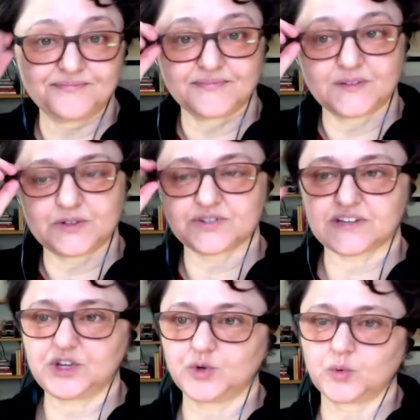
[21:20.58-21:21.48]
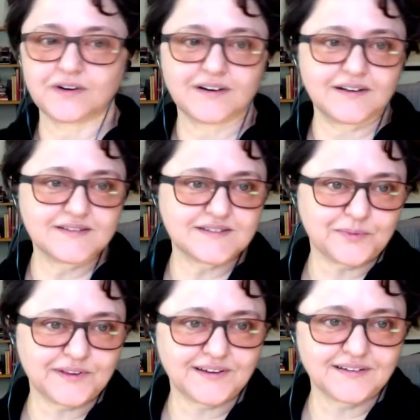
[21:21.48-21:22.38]
which is that you work on
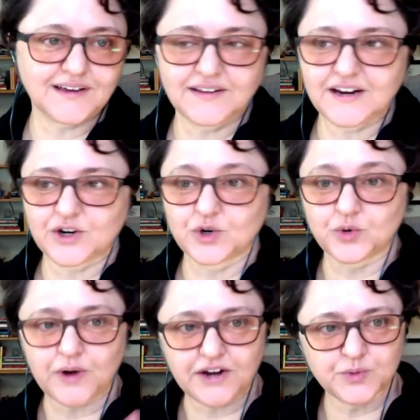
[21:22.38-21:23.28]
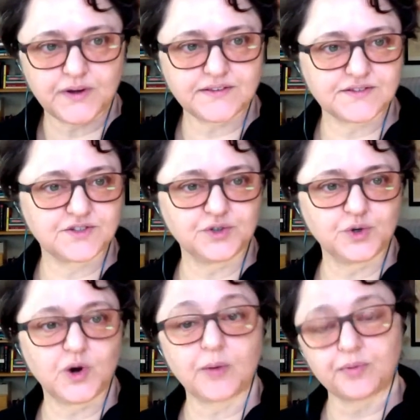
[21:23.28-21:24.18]
something and then it graduates
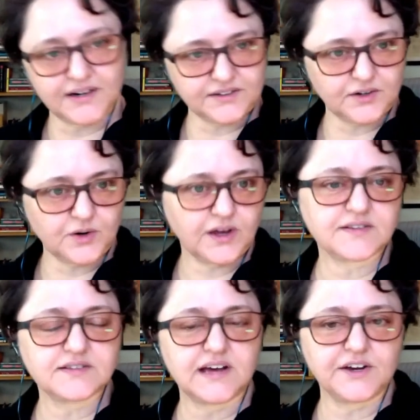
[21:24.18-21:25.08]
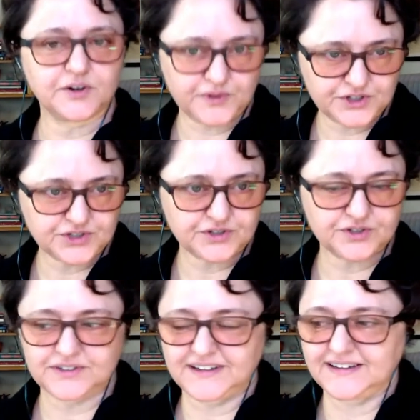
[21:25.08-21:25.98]
to a product area outside of
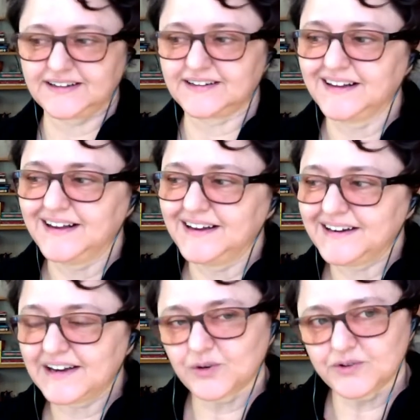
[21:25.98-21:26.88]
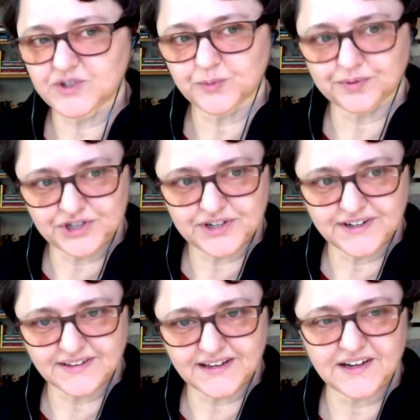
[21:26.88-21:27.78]
research, right? And I've always
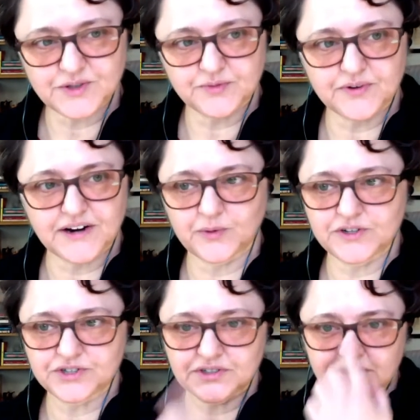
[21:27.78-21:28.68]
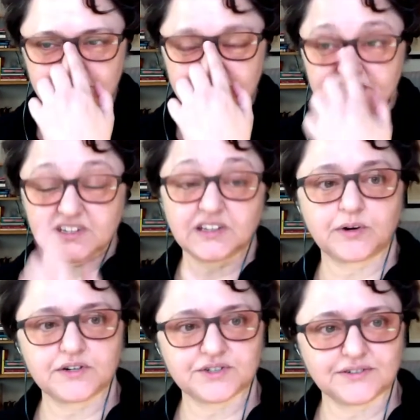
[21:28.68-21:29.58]
appreciated that concept of graduation because it's a
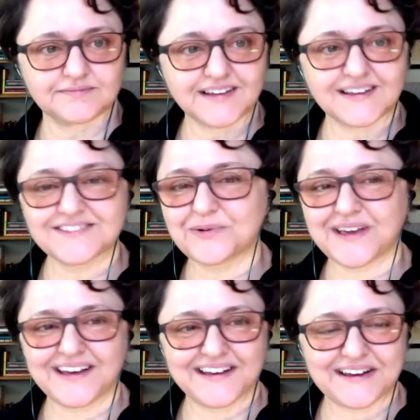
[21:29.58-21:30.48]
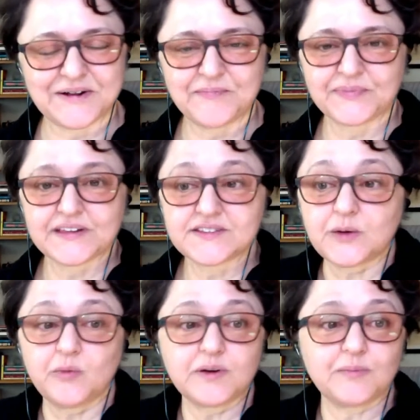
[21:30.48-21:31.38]
celebration. Like, it's okay.
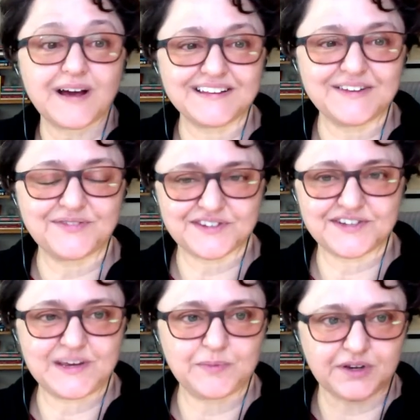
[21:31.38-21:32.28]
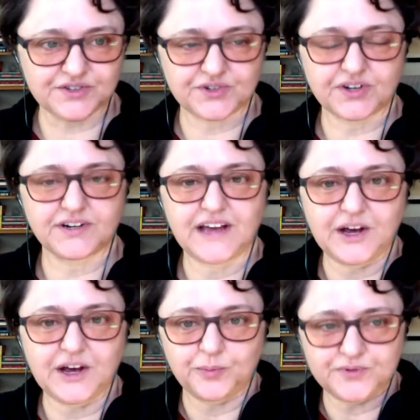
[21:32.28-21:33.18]
Someone might leave the team because they're going to
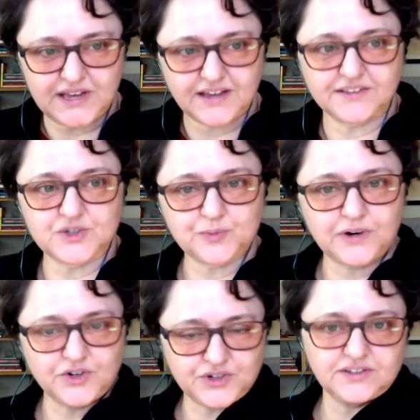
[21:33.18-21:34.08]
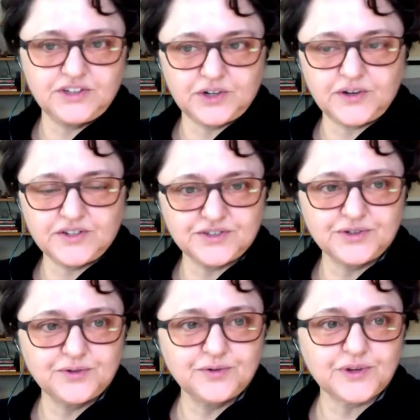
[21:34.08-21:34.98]
help take this project,
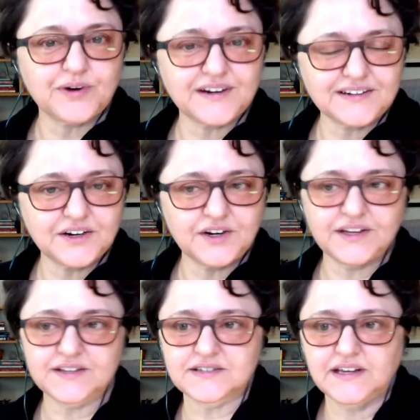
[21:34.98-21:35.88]
into the product areas,